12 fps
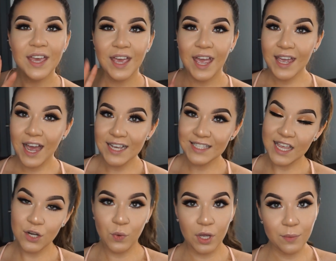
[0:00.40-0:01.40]
Hey guys
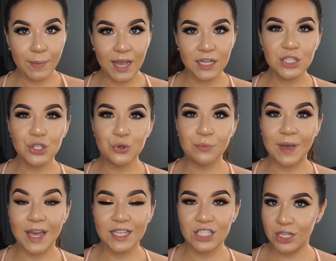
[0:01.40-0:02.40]
and welcome back to
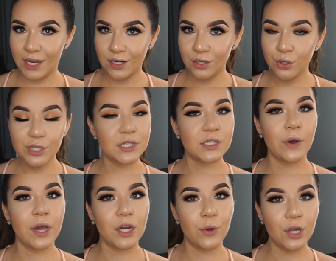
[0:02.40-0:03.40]
my channel. So
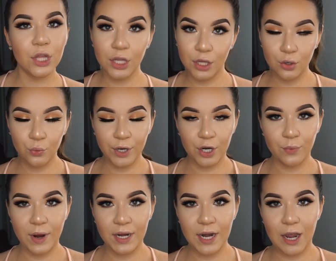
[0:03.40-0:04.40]
I know I look a little weird
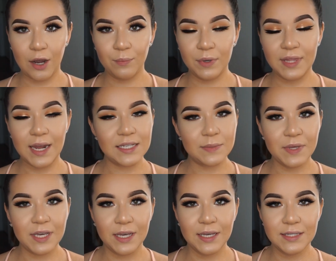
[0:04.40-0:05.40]
right now but that is
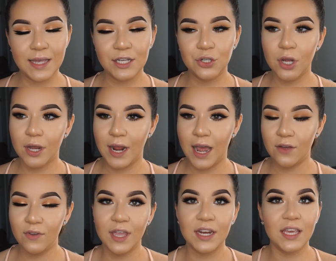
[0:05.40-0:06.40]
because I do not
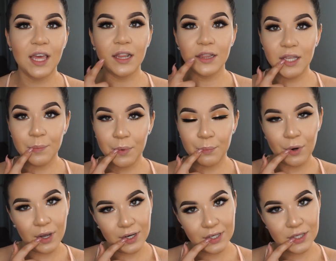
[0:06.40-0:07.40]
have any lip
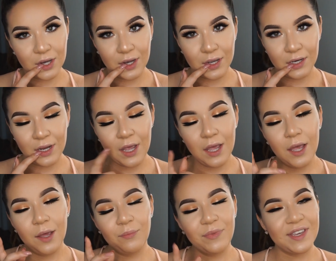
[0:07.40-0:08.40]
product on
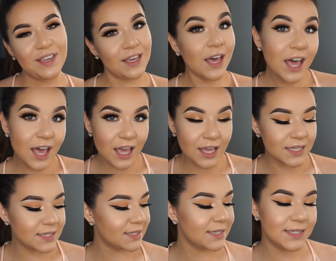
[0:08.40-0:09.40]

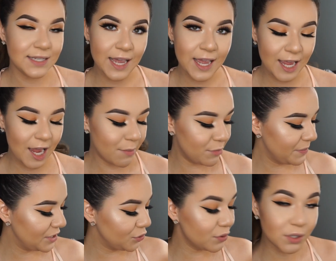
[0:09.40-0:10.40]
because today I'm going
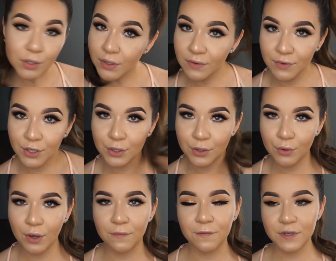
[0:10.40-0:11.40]
to be doing a
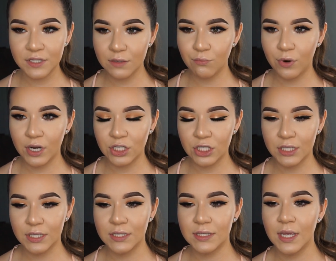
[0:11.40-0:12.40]
review of first
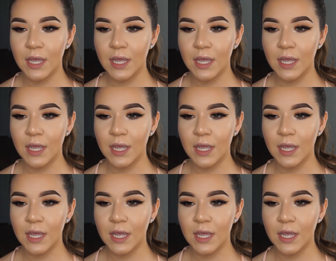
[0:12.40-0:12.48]
impressions